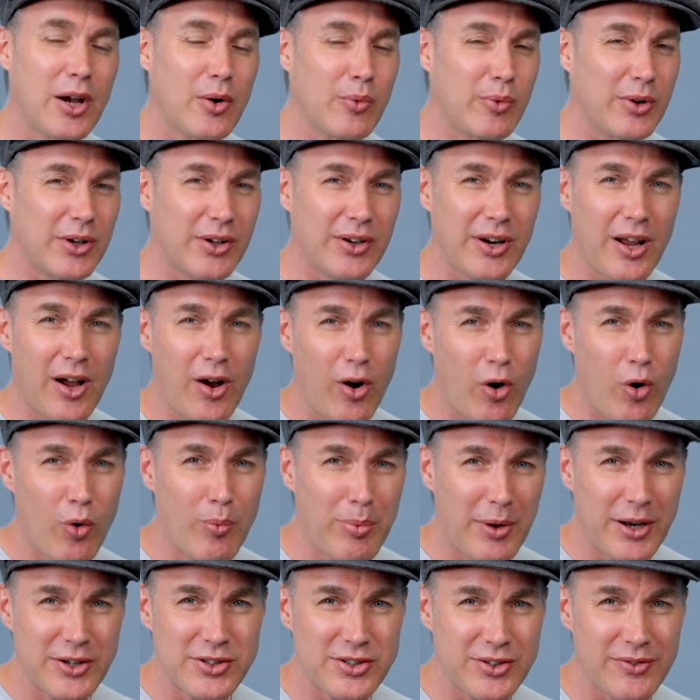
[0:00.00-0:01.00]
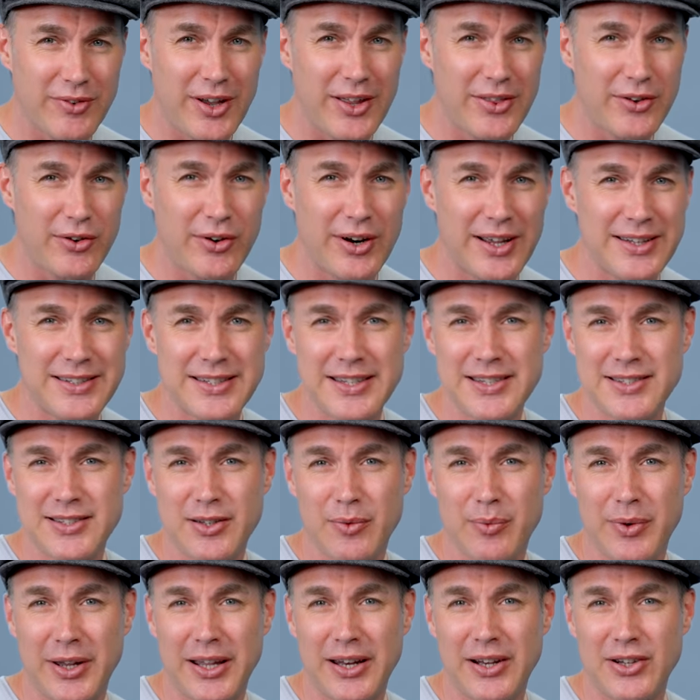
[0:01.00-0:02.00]
We've got a whole bunch of other ideas
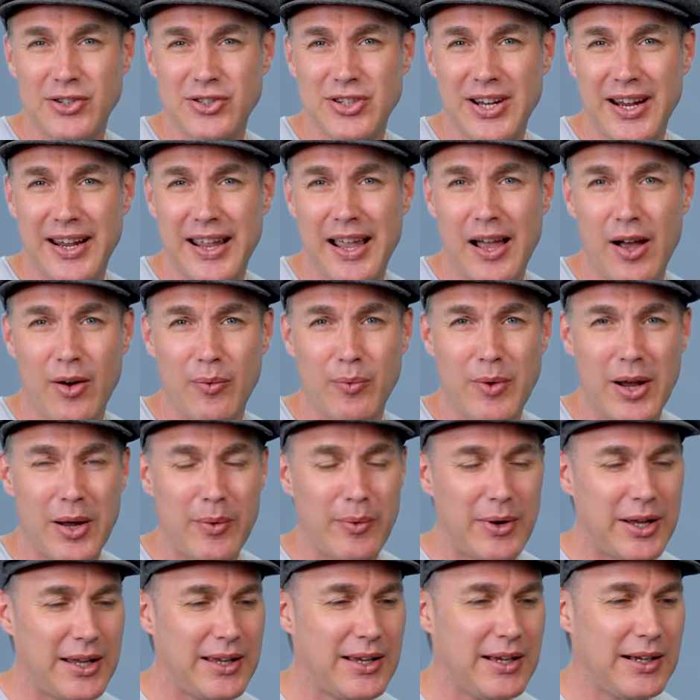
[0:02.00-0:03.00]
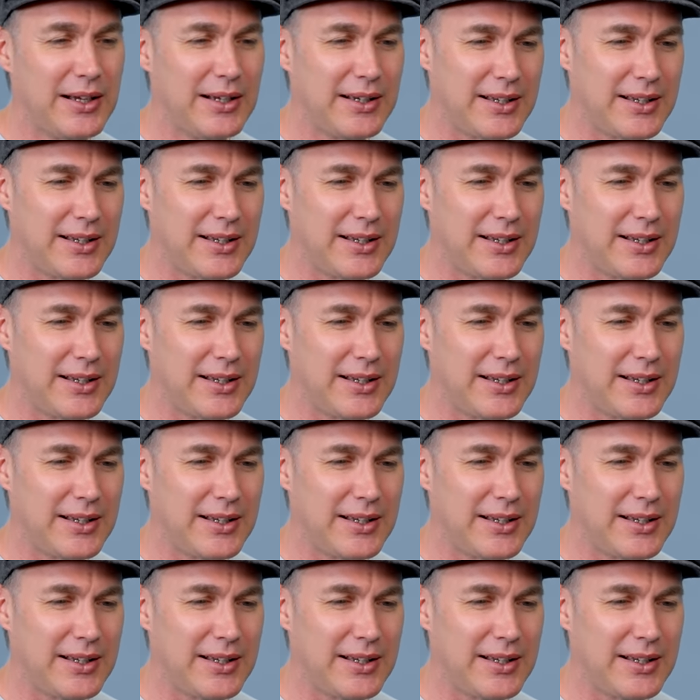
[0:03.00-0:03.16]
that we're going to check out where we